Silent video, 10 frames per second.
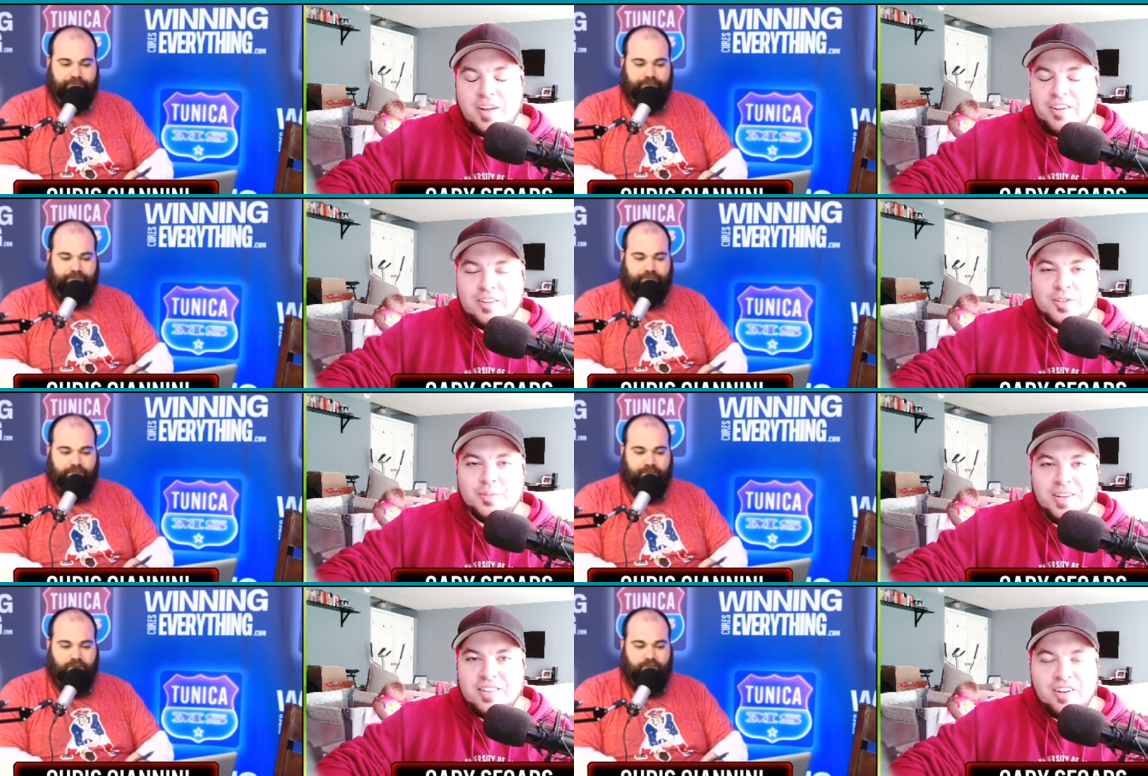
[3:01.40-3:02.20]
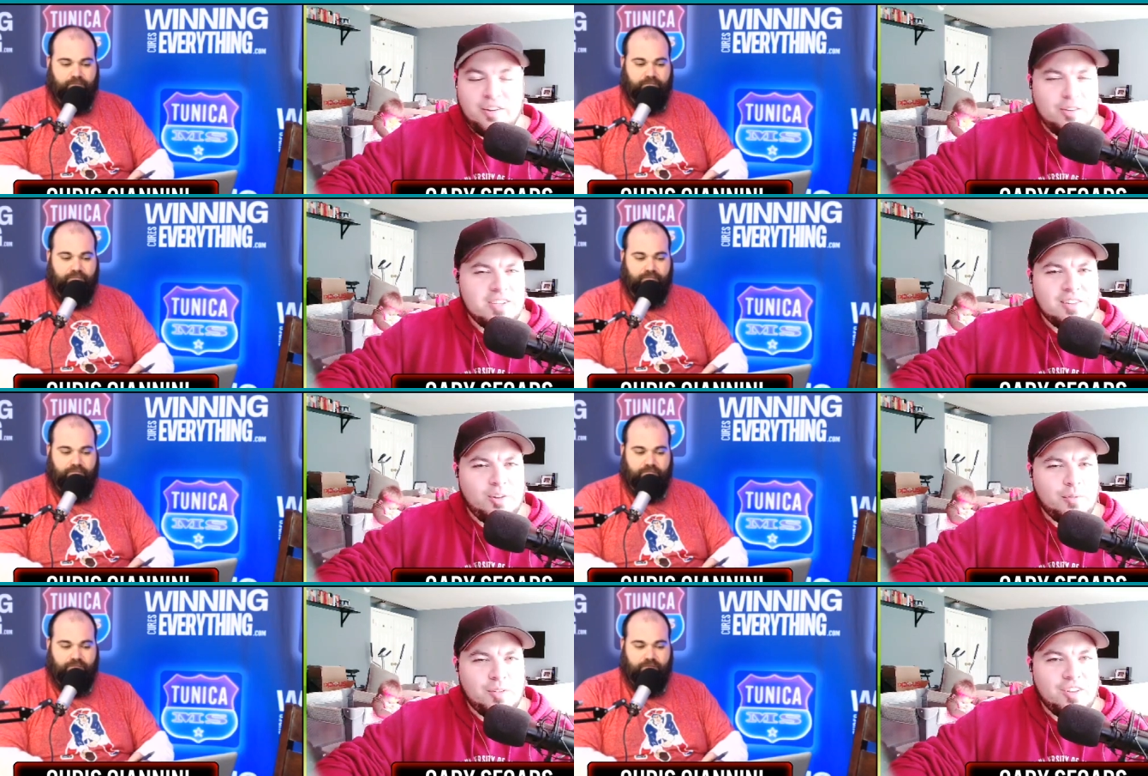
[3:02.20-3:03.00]
Speaker 1: going to assume anything. Are you taking the
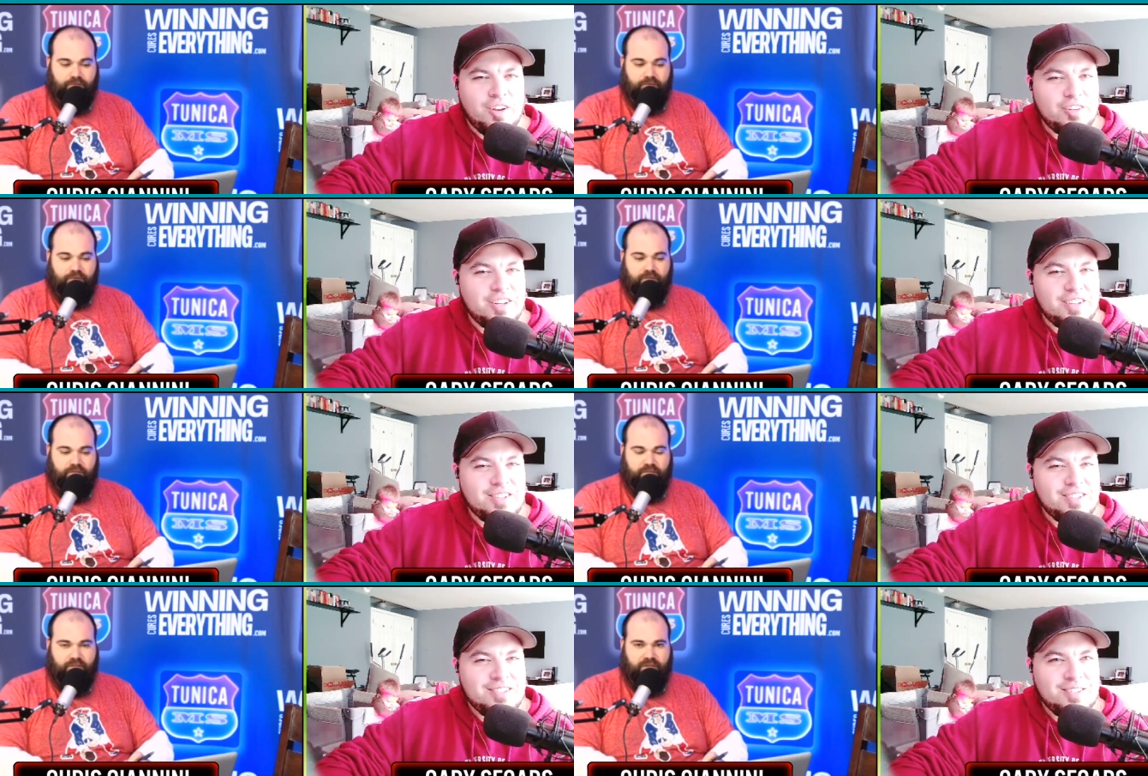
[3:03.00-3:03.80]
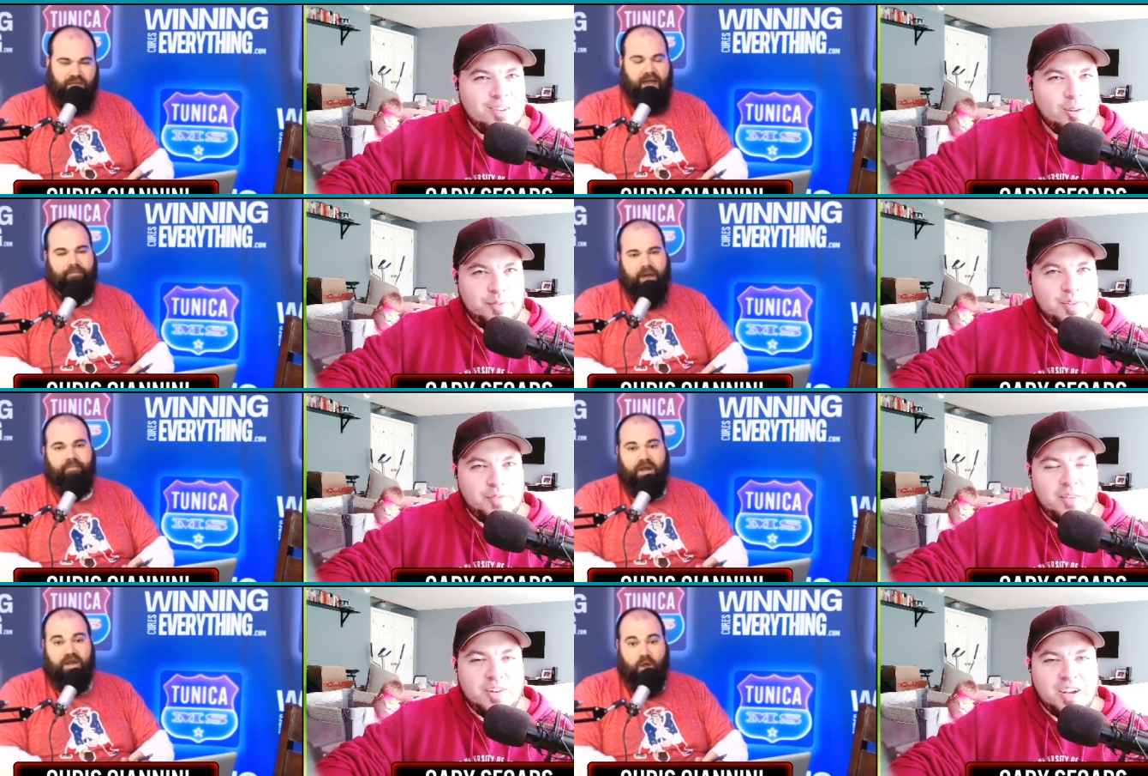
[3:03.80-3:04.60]
over or the under here on
Speaker 2: the fifty-five?
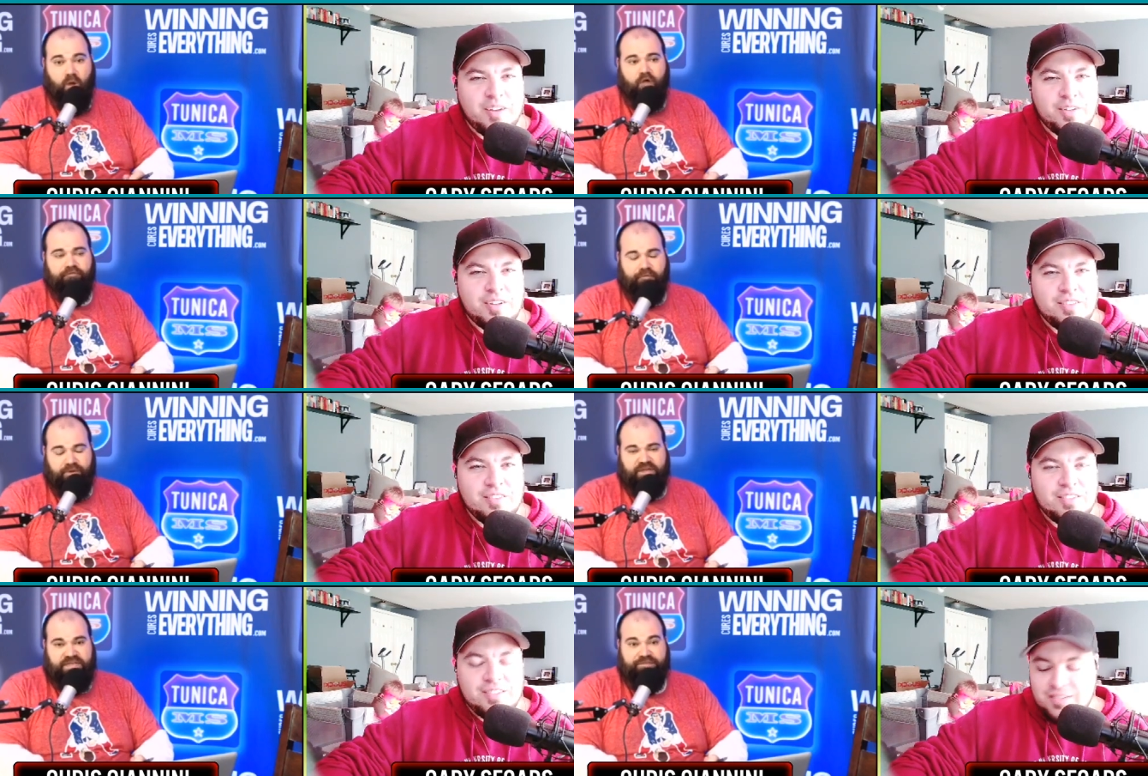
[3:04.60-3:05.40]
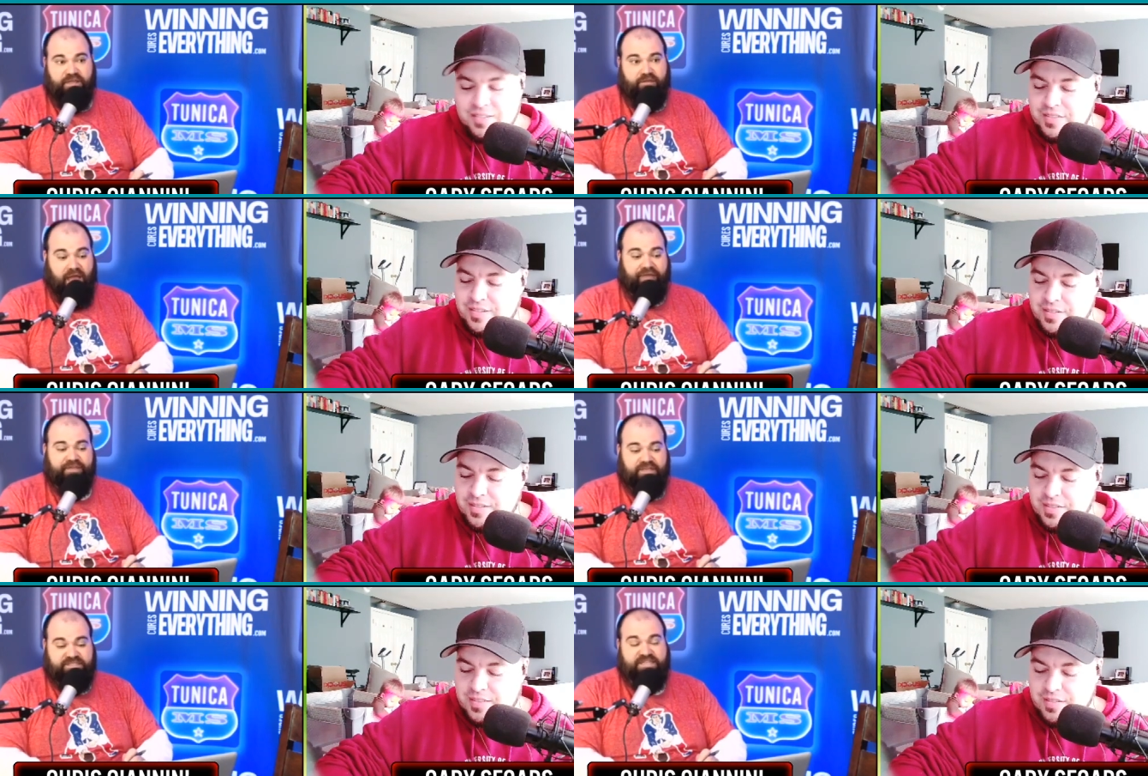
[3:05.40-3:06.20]
I'm, I'm going to go over because I think I
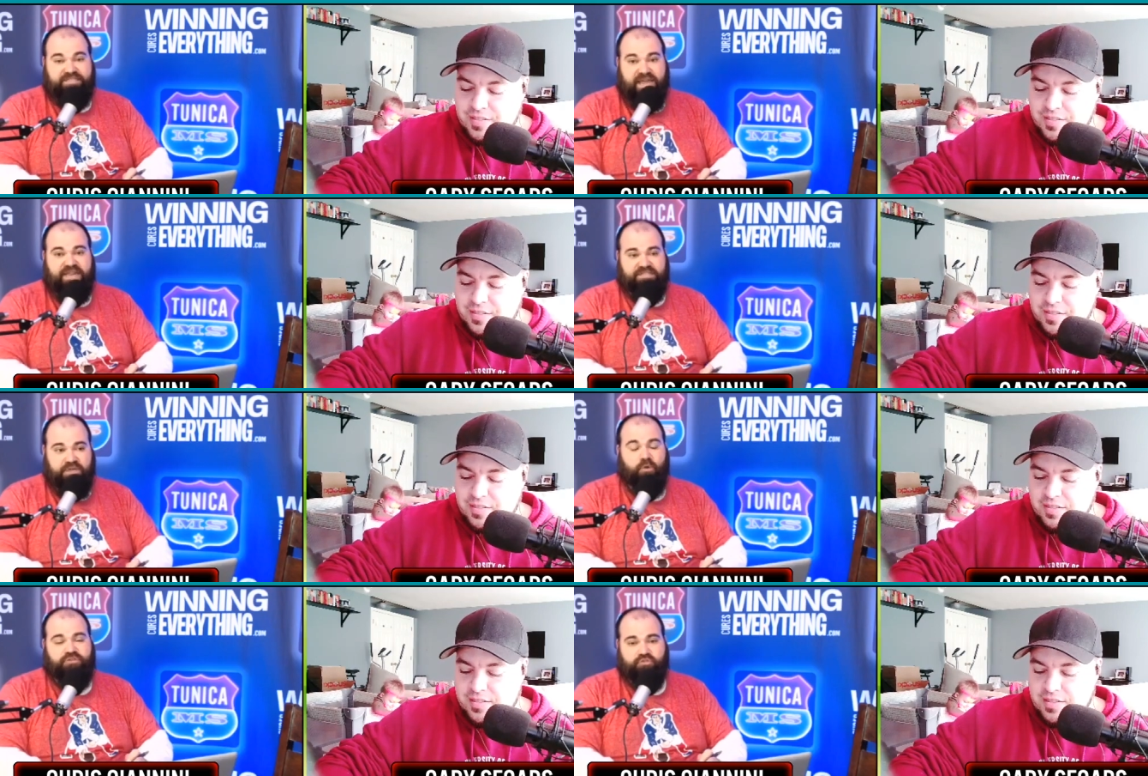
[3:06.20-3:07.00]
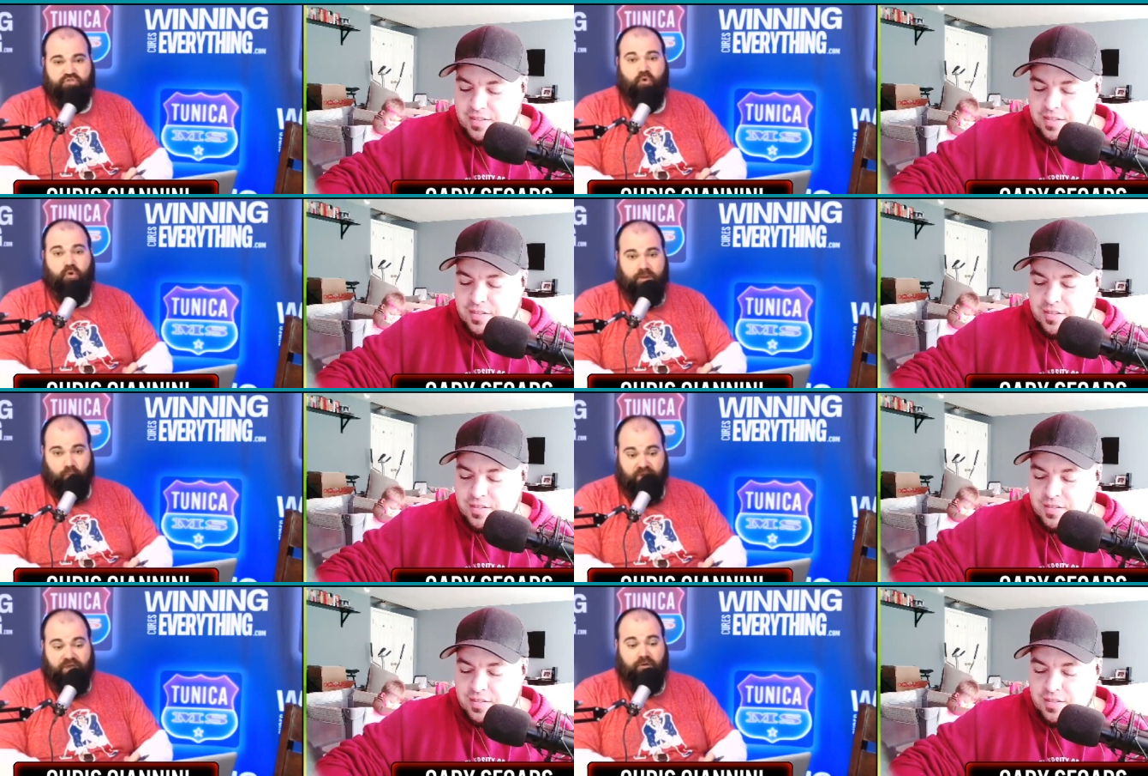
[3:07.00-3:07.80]
think Cincinnati's going to score at
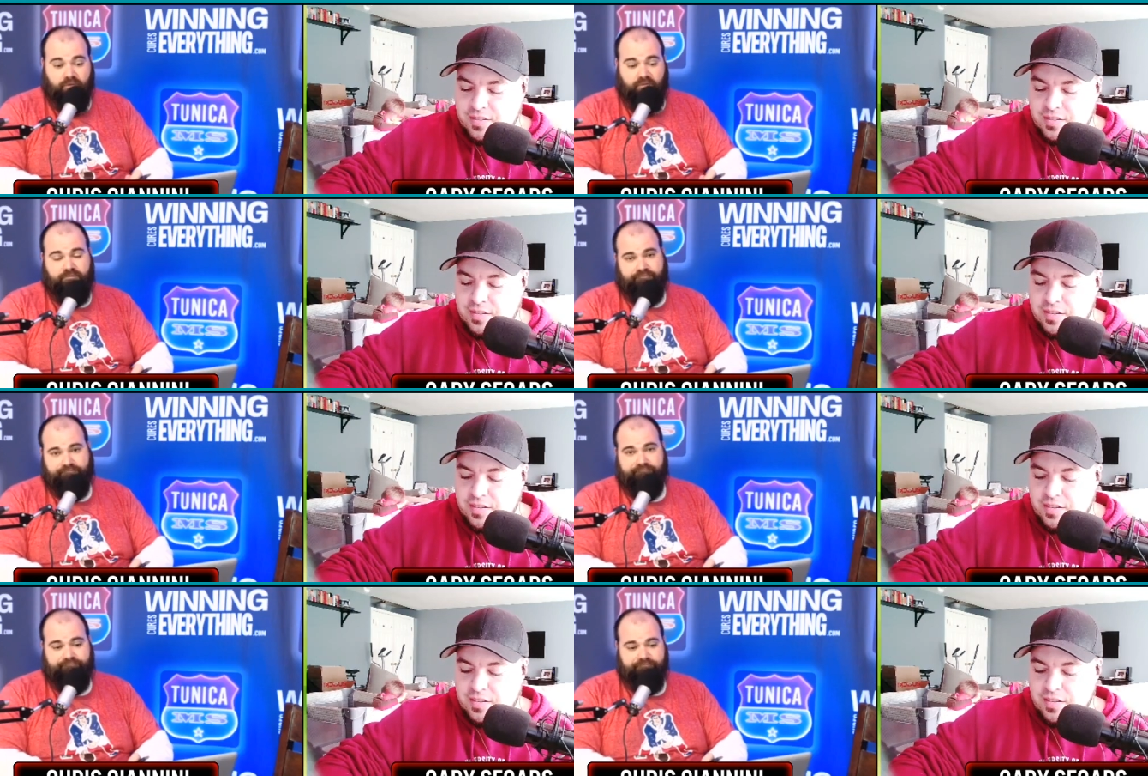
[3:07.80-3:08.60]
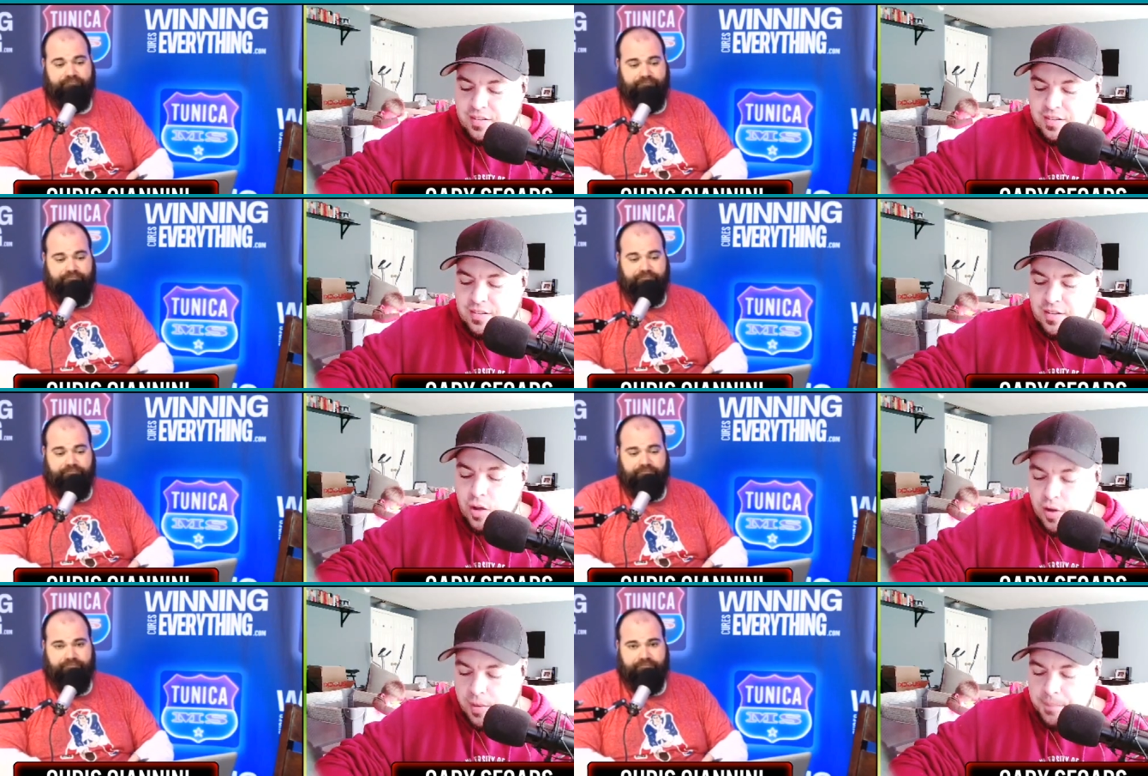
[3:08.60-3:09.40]
will. Okay,